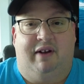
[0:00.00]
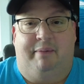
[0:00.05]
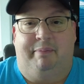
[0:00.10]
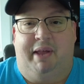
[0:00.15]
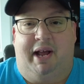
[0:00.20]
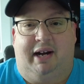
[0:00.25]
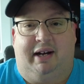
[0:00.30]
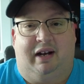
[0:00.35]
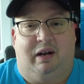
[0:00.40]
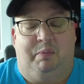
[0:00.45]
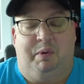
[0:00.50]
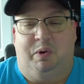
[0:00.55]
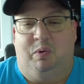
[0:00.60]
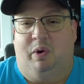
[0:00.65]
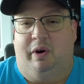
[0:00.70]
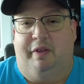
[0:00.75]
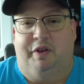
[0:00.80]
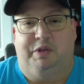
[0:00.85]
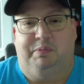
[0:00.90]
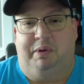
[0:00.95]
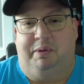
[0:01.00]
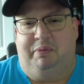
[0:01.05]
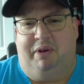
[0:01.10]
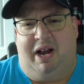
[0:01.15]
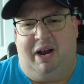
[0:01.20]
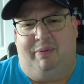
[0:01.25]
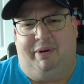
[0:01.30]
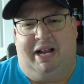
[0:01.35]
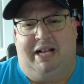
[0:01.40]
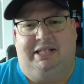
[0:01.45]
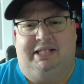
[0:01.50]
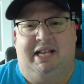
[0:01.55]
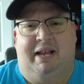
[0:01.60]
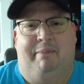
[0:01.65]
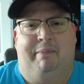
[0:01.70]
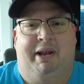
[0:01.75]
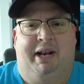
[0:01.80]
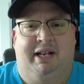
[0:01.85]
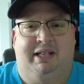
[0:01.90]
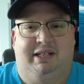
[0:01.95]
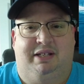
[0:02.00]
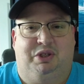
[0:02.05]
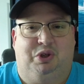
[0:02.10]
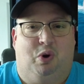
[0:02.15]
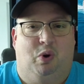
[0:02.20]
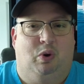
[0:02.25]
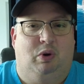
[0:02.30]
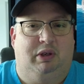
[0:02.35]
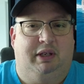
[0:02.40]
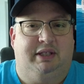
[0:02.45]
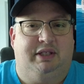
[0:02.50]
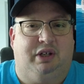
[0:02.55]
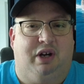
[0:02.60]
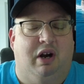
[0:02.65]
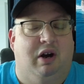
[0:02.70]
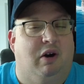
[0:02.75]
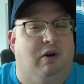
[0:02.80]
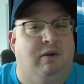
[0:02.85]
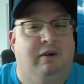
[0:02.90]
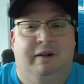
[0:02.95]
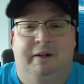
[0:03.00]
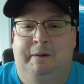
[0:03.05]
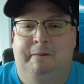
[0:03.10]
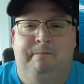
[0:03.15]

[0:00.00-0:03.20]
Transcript: I'm not going to be one of those people, we got 10 minutes, that's cool, let's go.